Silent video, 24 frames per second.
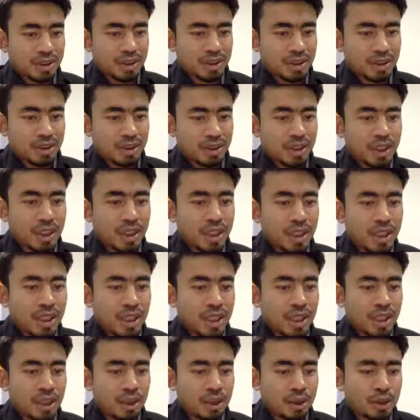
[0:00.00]
Okay,
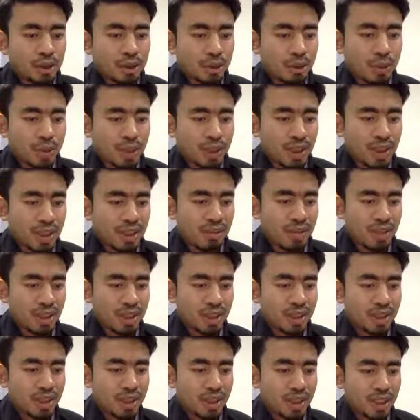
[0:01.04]
so we have
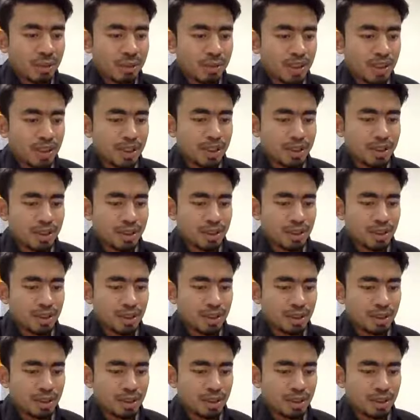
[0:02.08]
another comment